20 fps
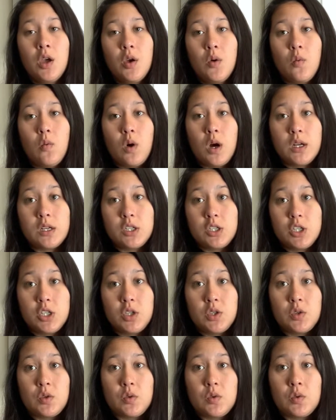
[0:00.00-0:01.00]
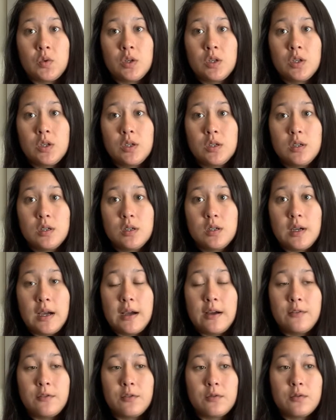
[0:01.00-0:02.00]
want to
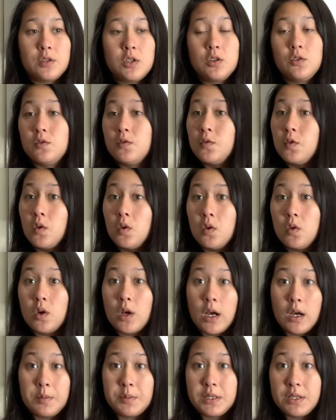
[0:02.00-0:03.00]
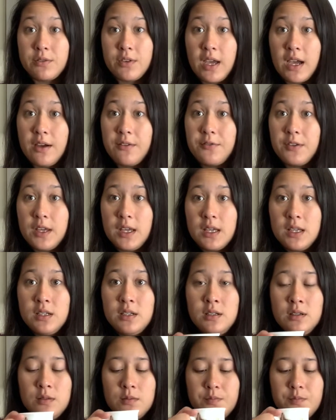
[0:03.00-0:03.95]
have two full cups of caffeine.